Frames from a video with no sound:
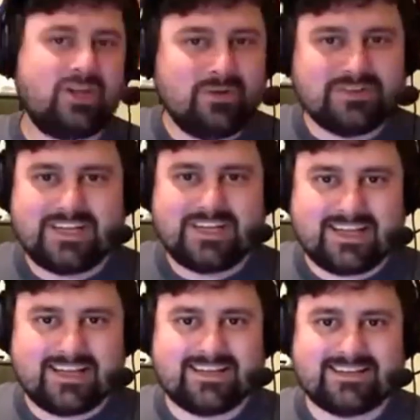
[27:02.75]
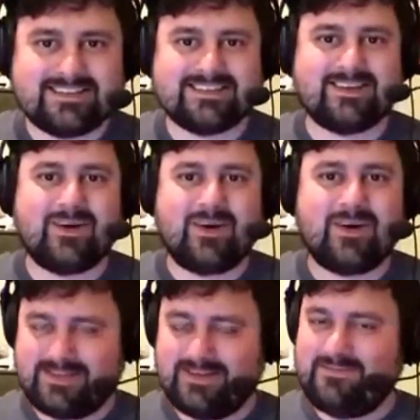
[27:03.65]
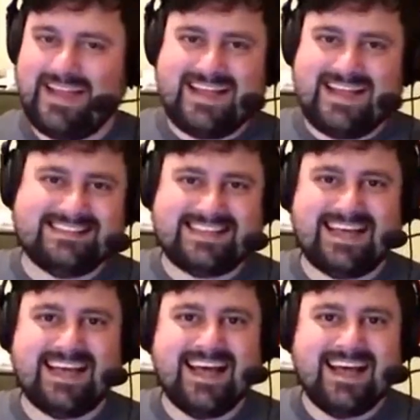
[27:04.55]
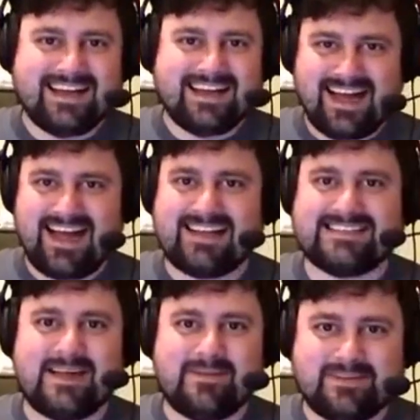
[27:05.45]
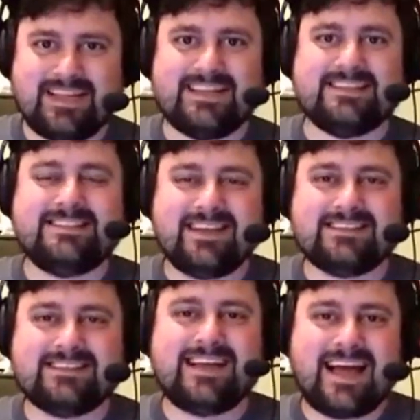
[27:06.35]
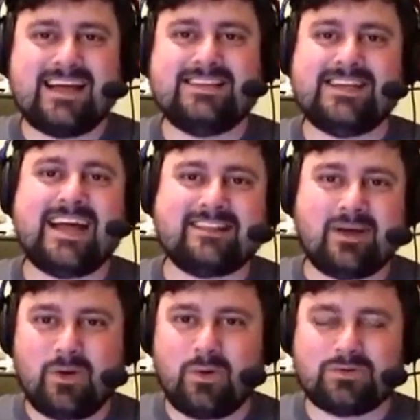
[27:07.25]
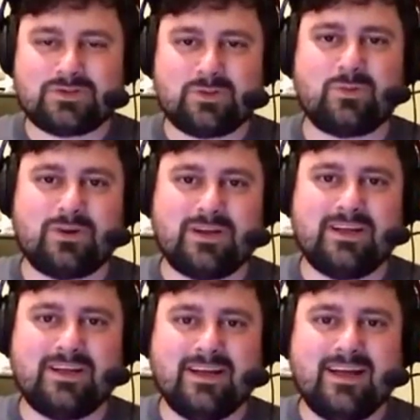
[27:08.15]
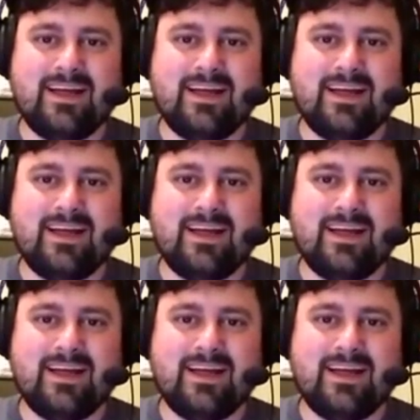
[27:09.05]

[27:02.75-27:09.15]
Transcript: as cute as he is, as awesome as the concept is, doesn't hijack the whole story.